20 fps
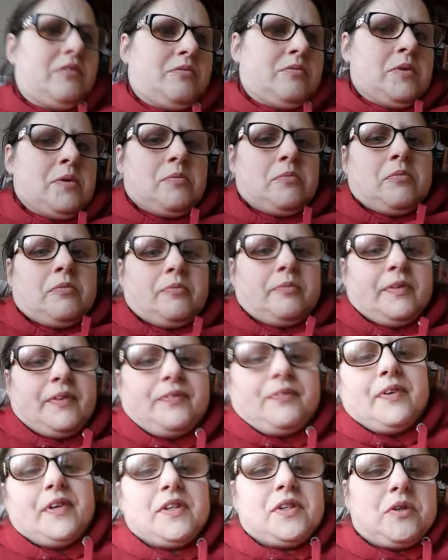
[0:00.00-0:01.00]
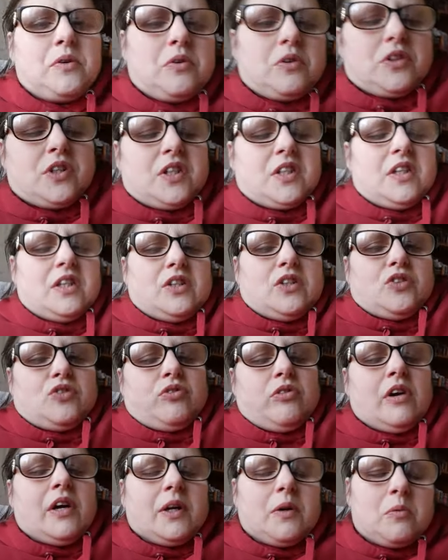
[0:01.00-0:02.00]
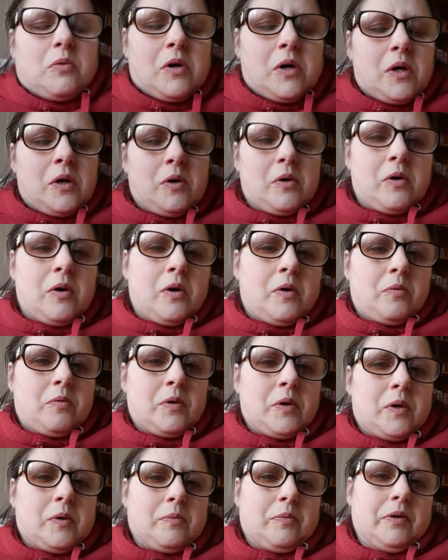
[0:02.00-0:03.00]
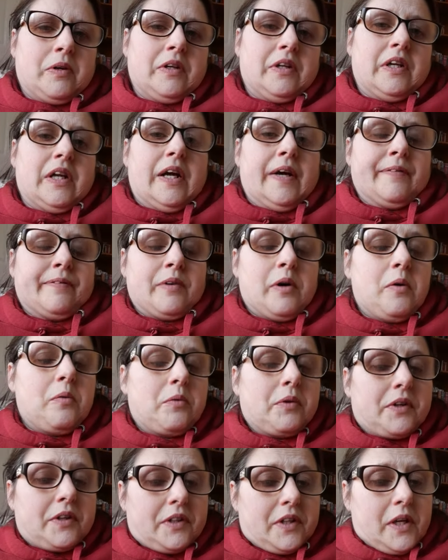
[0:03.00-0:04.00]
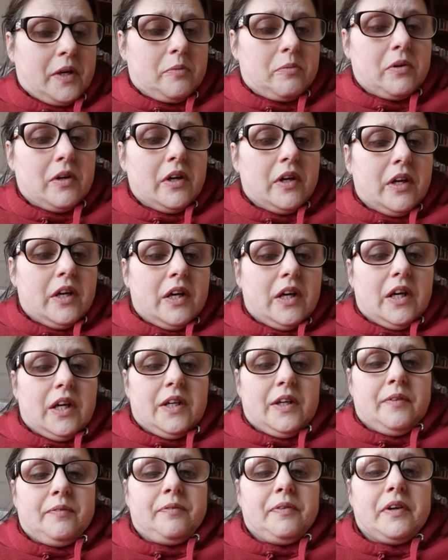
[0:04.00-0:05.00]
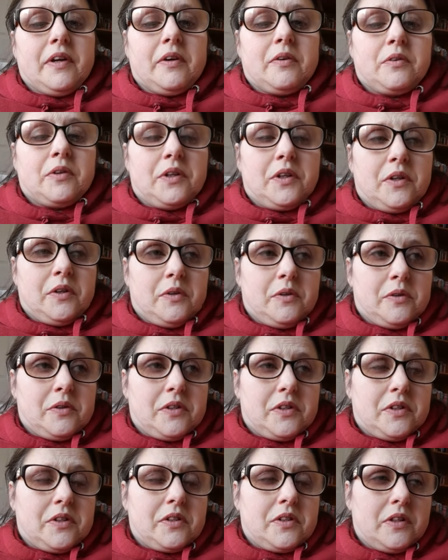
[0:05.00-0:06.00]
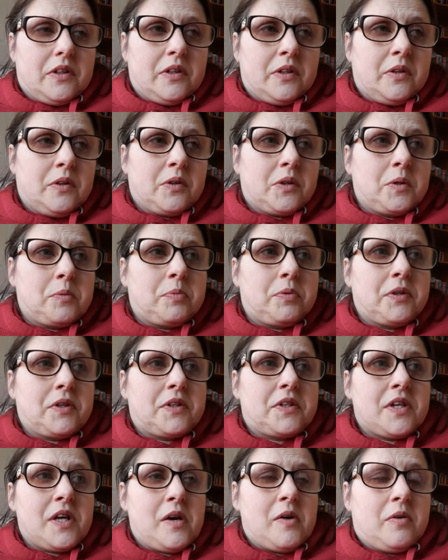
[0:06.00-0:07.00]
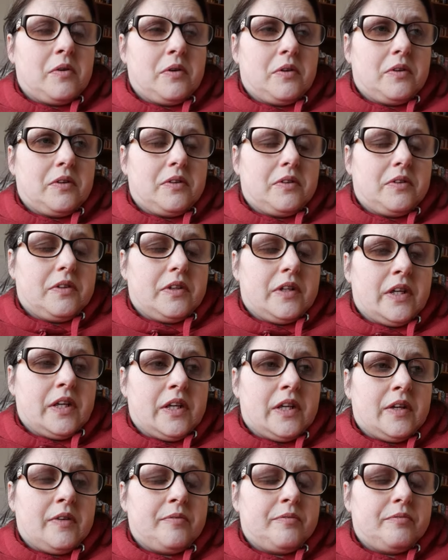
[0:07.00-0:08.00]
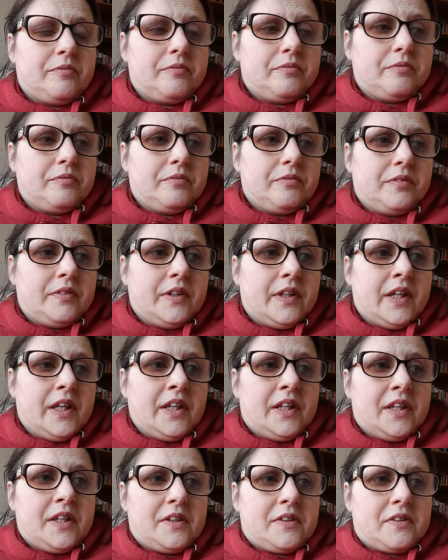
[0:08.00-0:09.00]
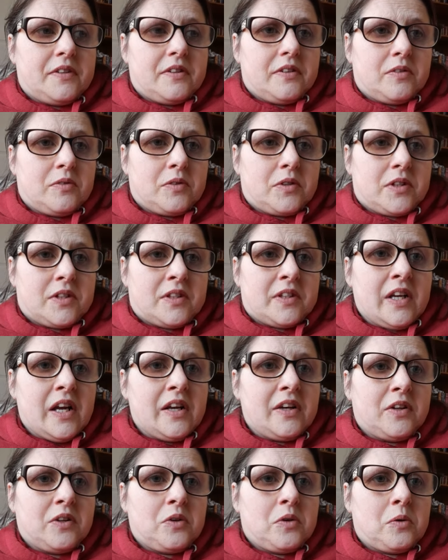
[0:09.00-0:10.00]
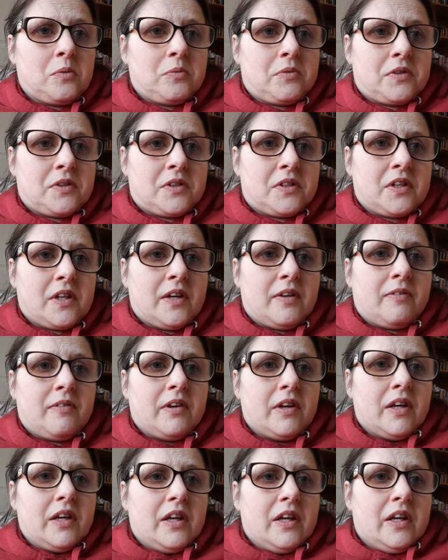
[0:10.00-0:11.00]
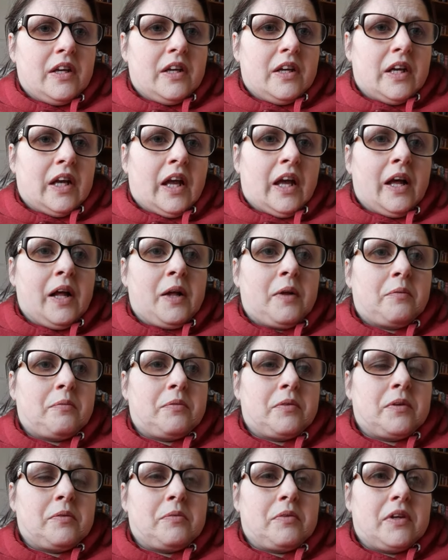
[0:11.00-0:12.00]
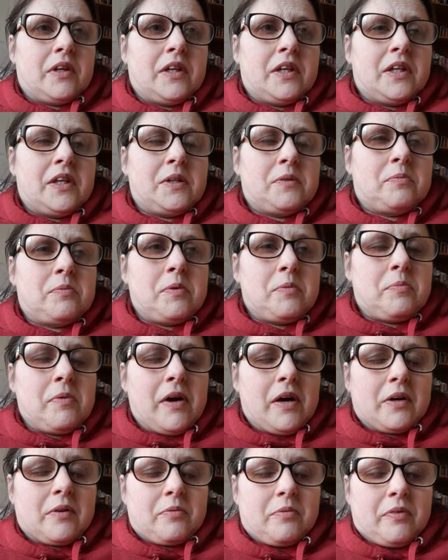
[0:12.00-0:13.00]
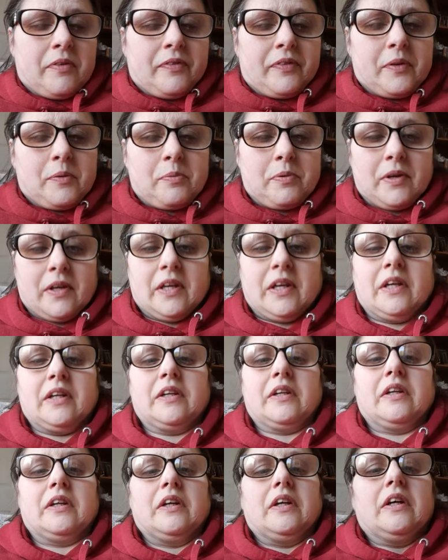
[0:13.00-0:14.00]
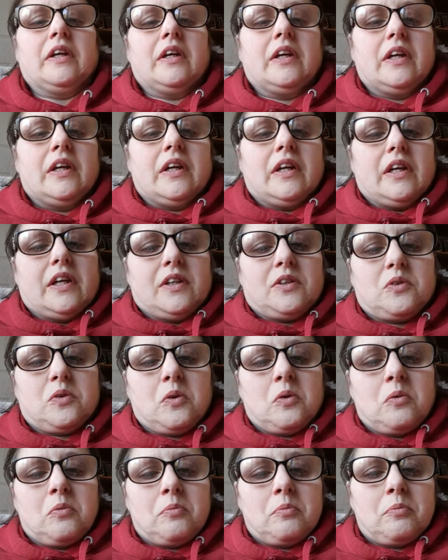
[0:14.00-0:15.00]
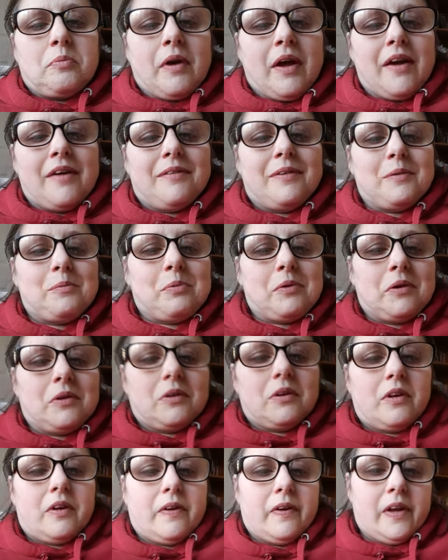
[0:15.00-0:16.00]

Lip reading: My physio says try a hot water bottle. I've got one of them and I think I'm going to use it. And I'm going to put a towel in it, stand it up and see. It helped me ease me back with the pain. It's unbearable.